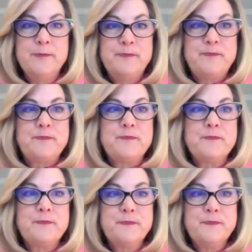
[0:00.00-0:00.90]
All right.
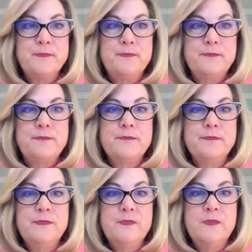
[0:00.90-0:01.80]
Well,
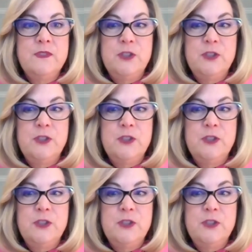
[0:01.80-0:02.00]
it looks